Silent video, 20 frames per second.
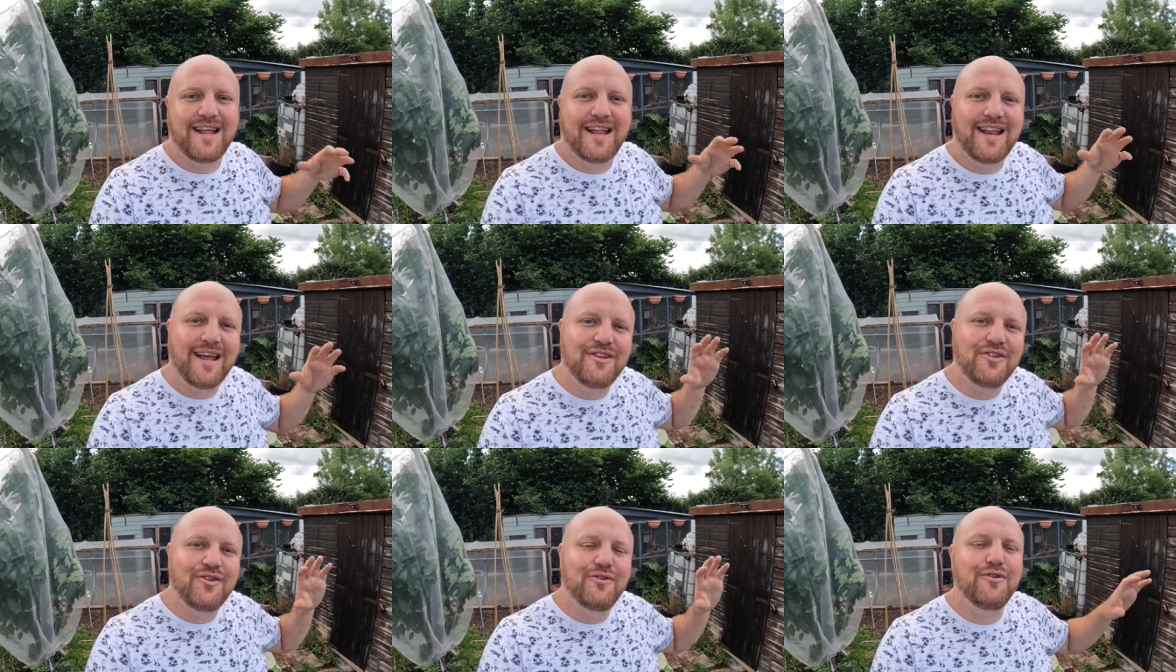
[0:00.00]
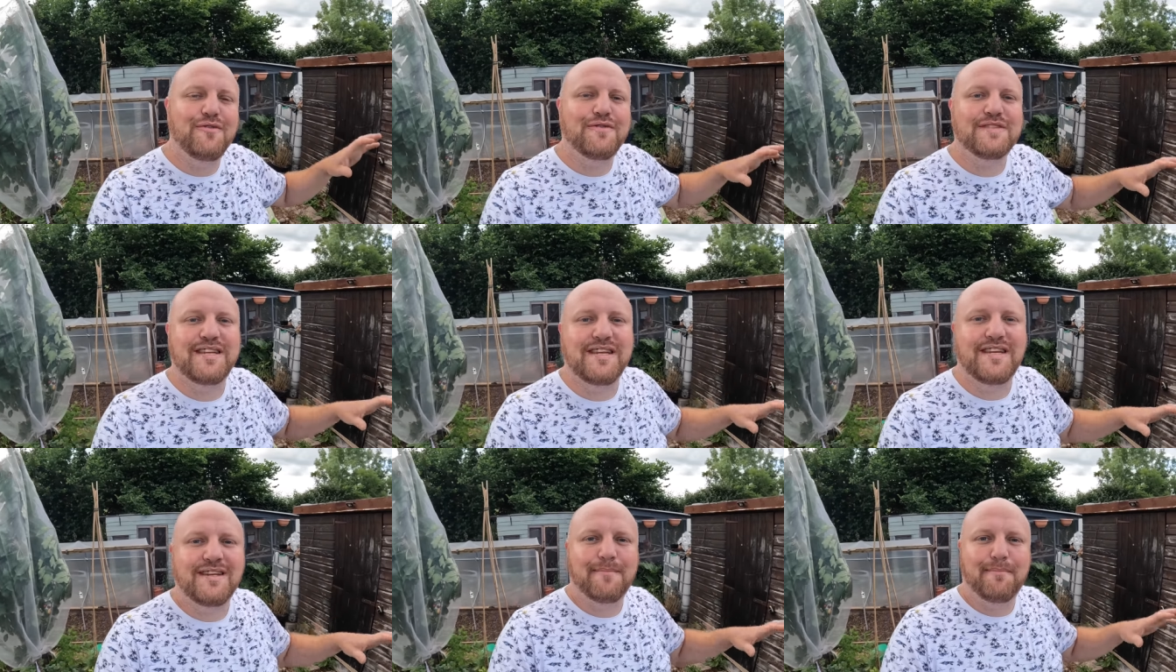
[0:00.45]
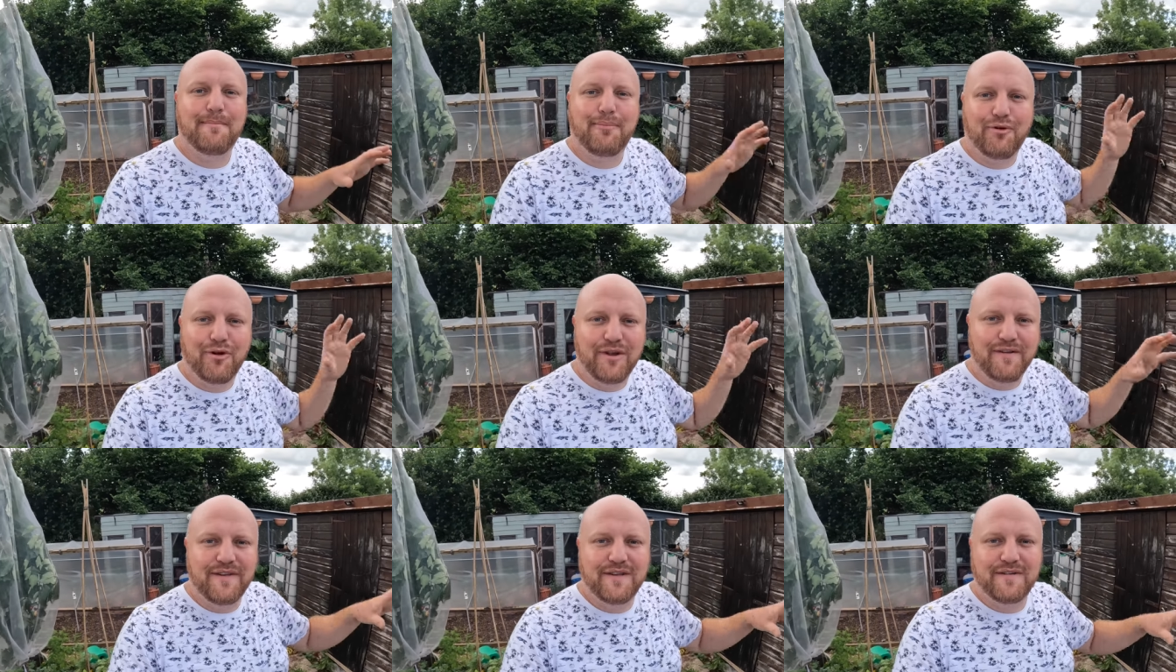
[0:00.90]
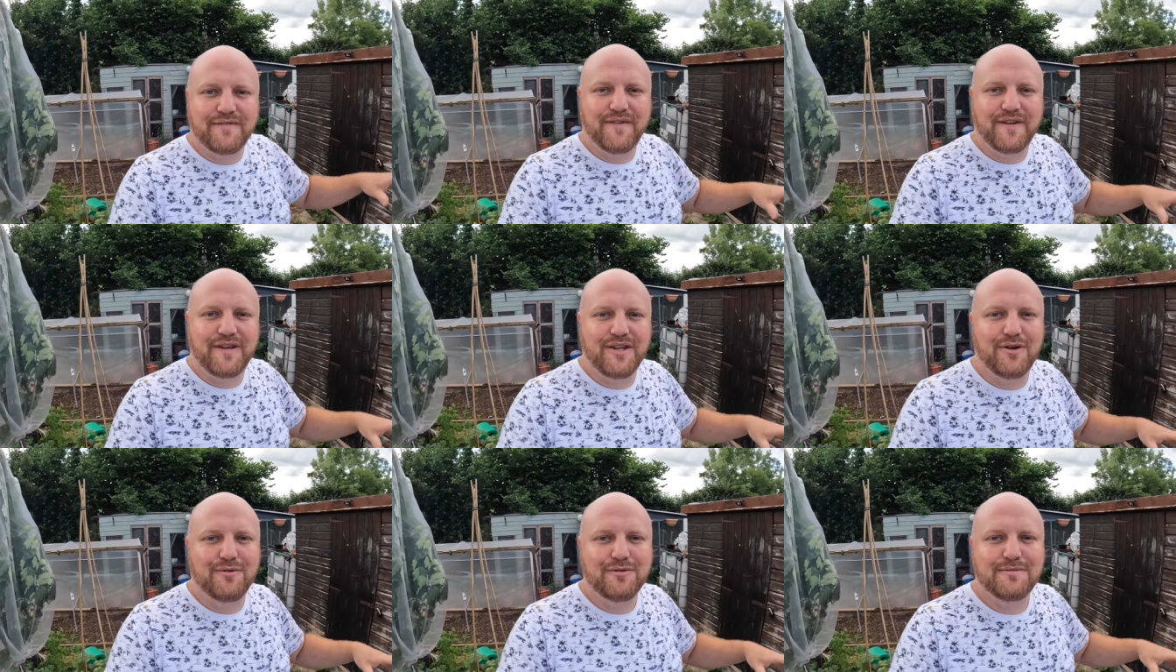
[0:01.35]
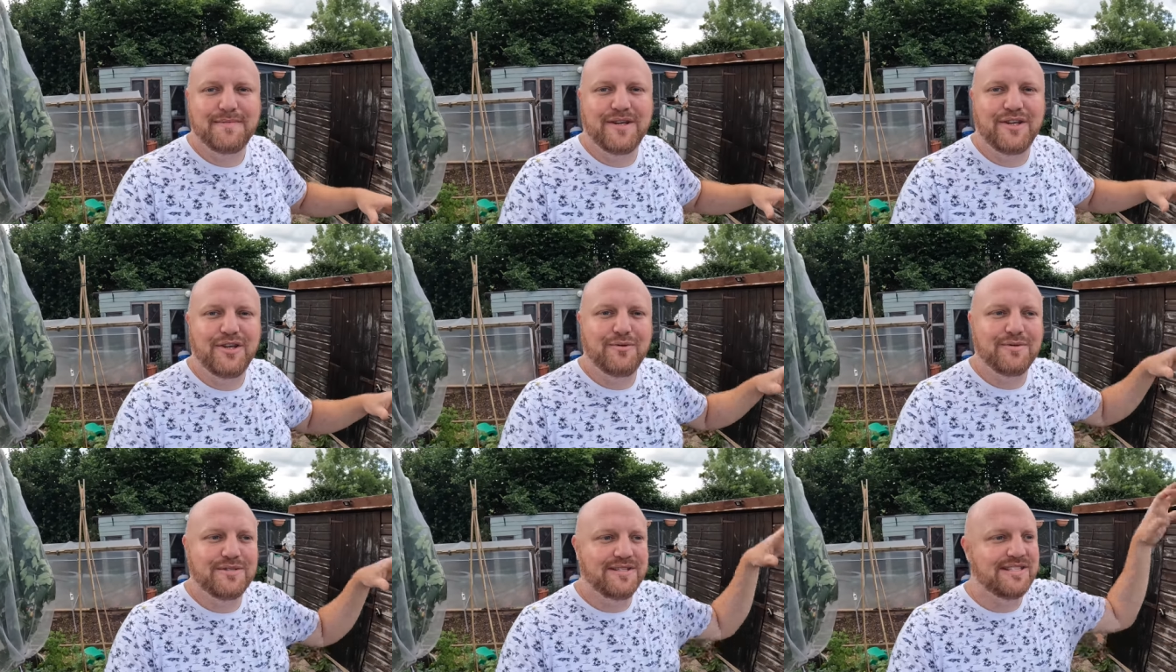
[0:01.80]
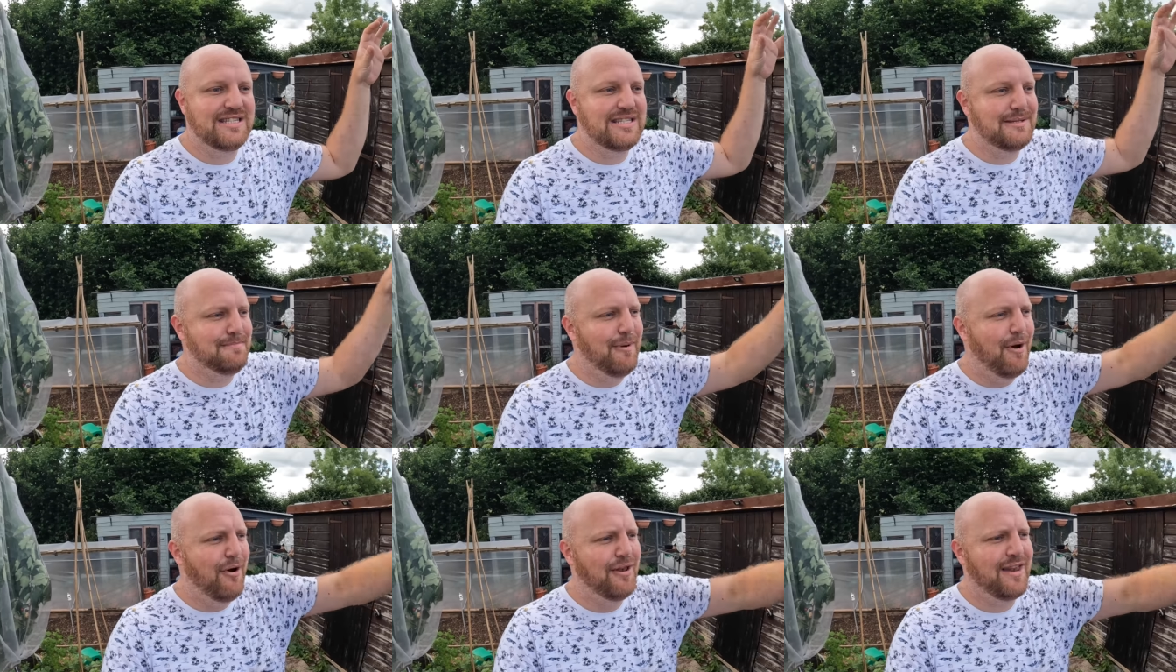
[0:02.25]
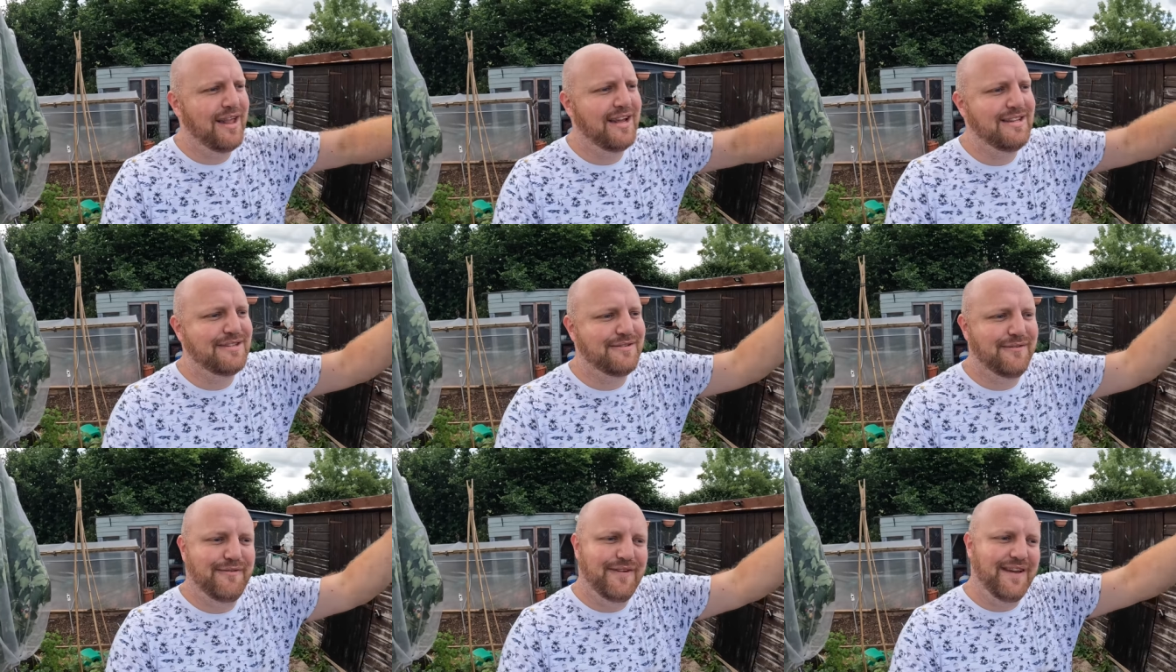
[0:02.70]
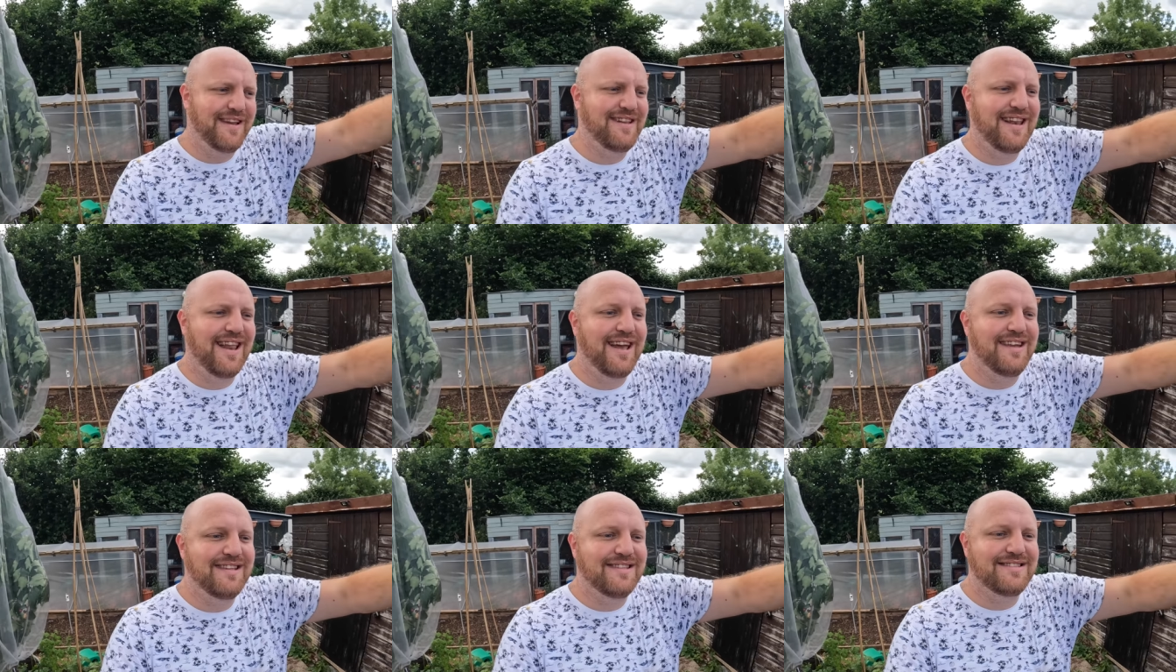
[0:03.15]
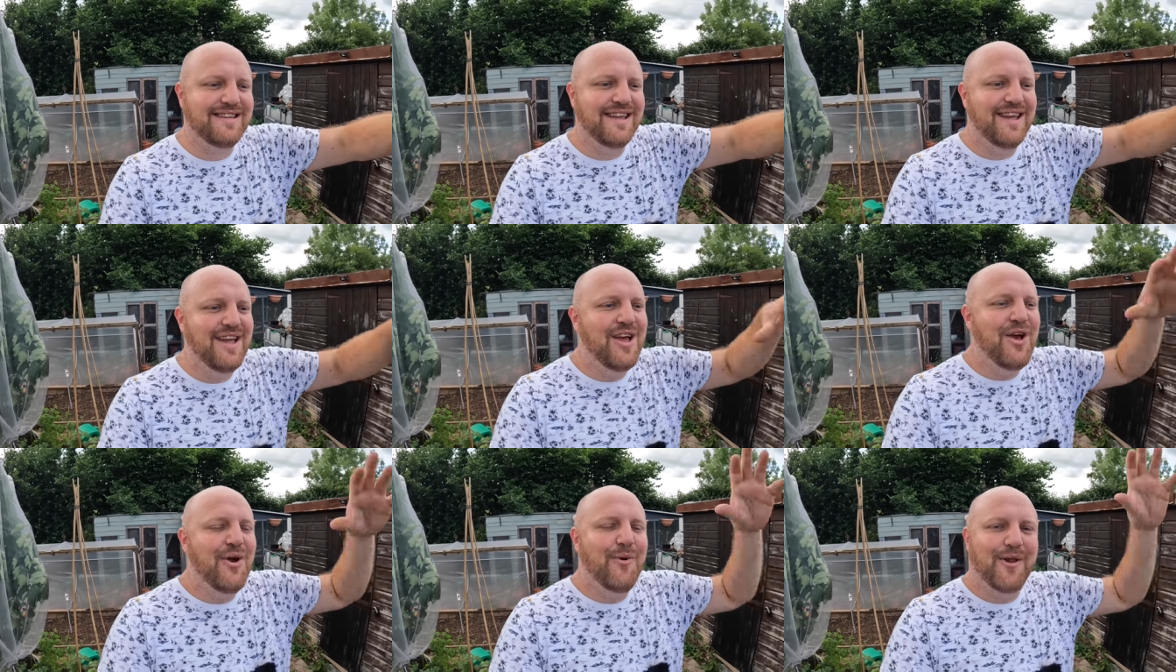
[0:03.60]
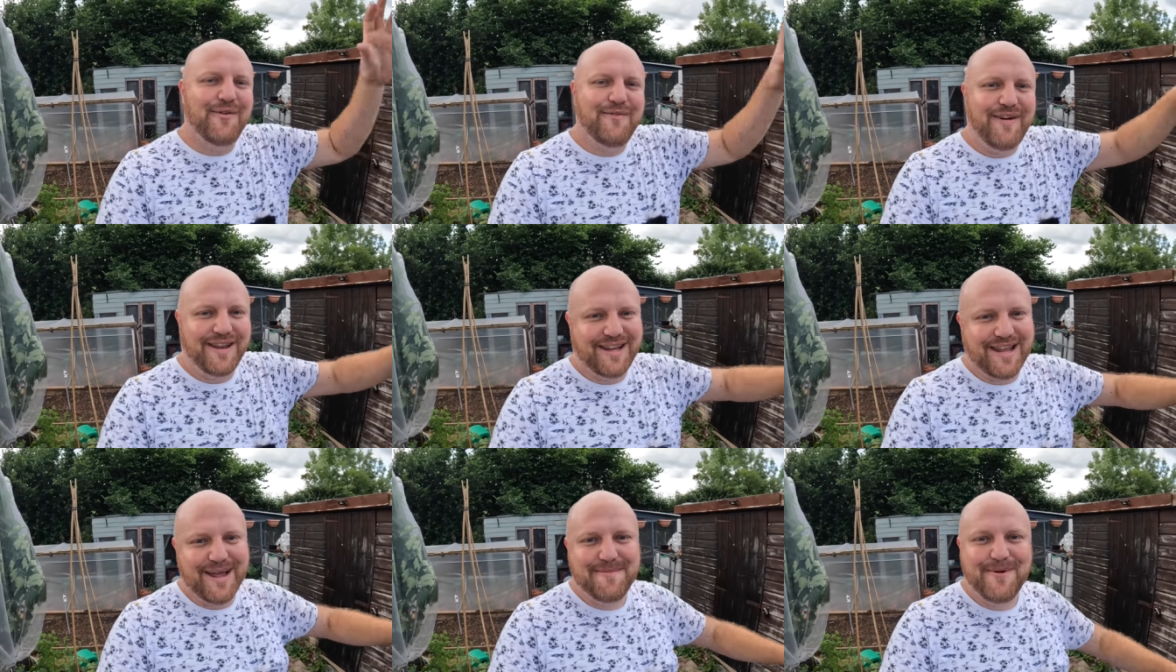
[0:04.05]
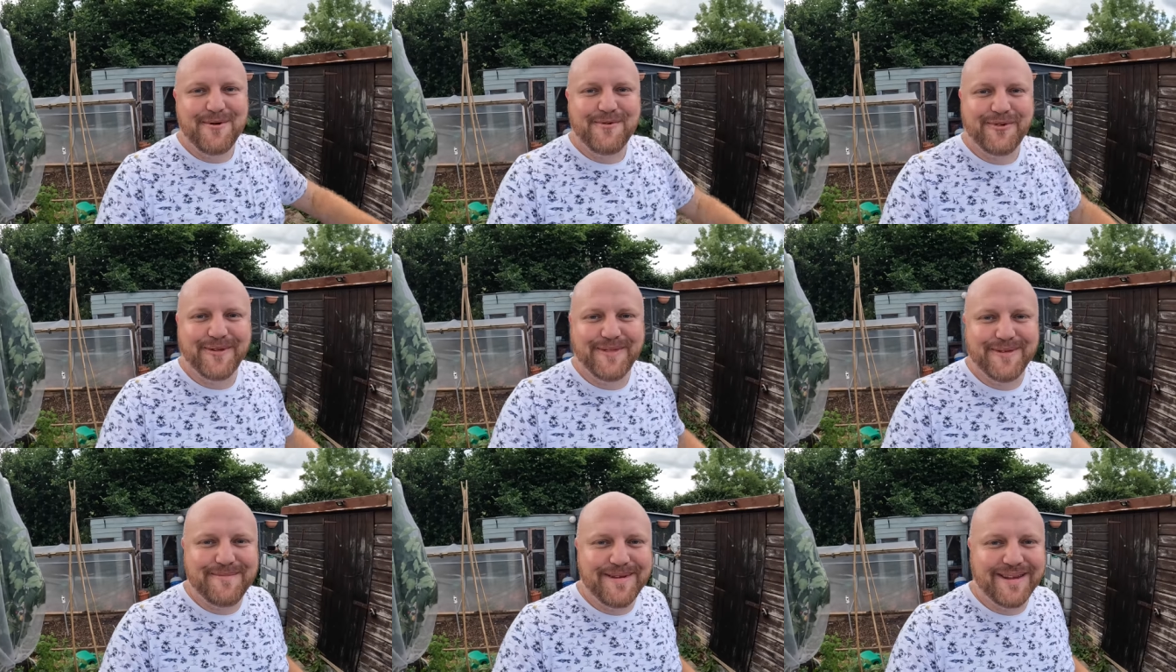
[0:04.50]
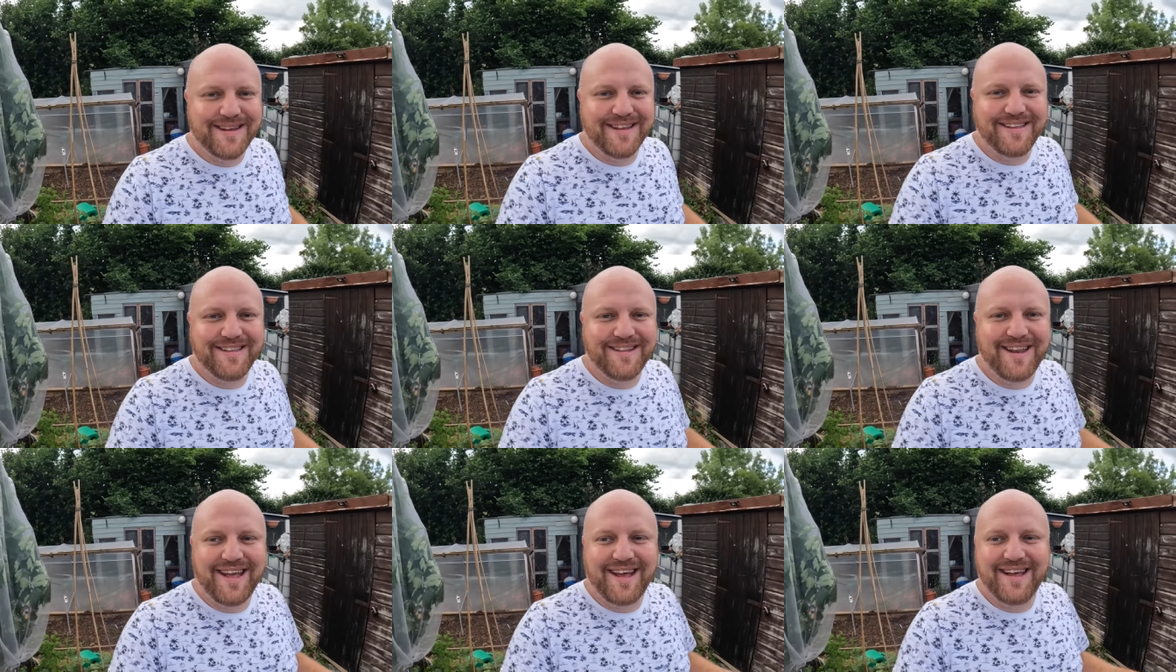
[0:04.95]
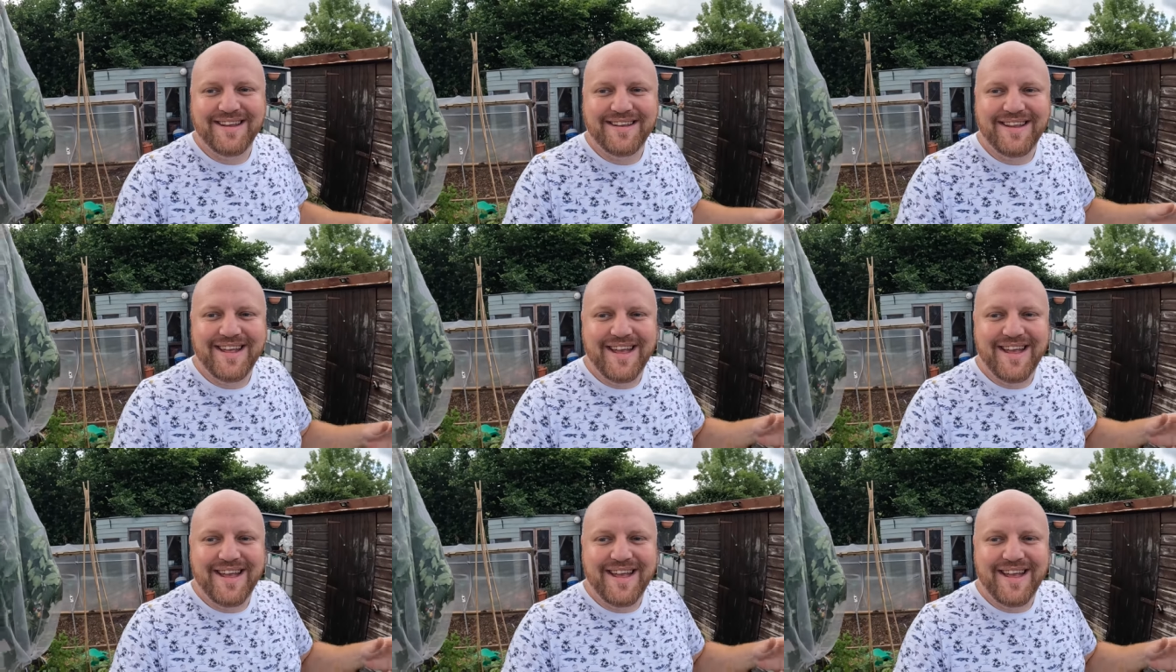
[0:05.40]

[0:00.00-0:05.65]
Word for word: And I know you've seen in previous videos me using spotlights, floodlights, when I've had to come over in the middle of the night.